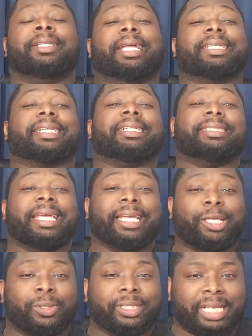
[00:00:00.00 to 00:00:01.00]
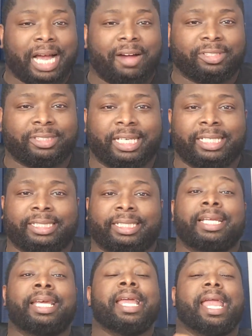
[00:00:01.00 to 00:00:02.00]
Let's continue this conversation